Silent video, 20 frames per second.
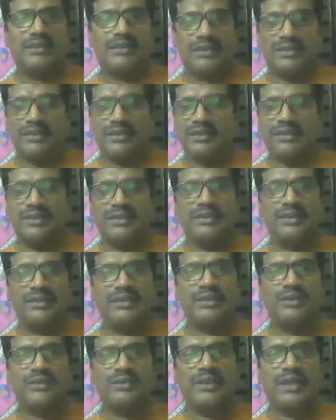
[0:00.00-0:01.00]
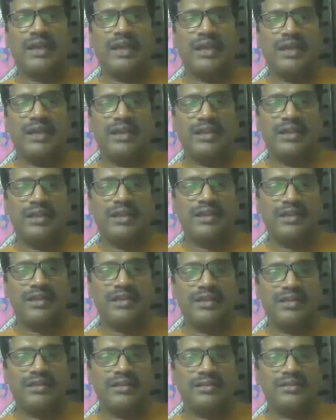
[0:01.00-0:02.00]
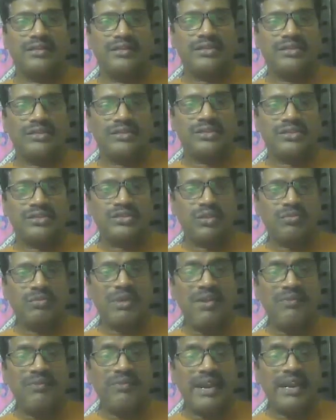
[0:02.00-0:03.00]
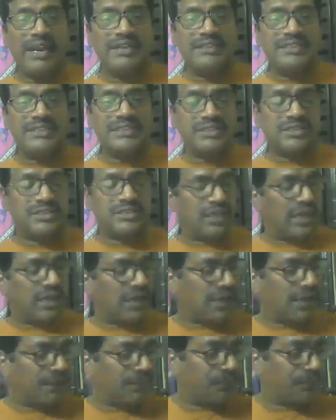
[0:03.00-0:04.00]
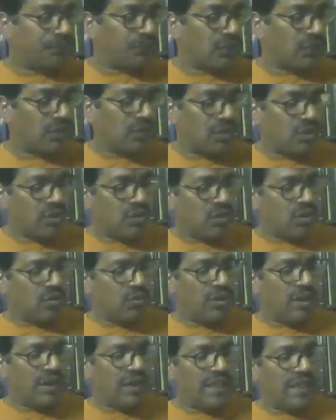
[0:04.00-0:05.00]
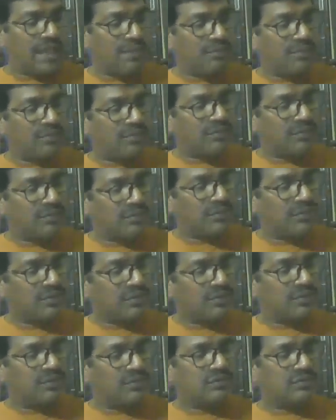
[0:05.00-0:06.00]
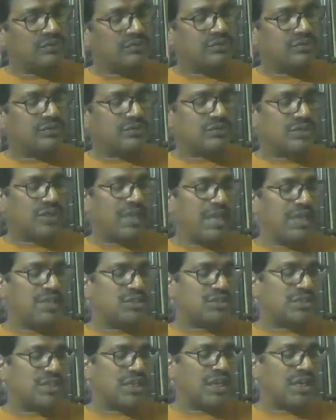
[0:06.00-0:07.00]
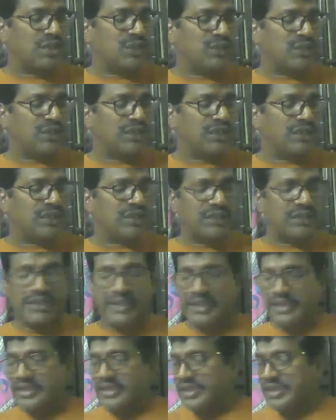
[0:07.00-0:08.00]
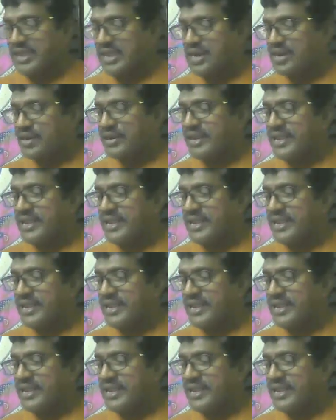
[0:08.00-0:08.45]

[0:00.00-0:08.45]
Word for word: Hallelujah. So, my friends, uh, what I am trying to tell you here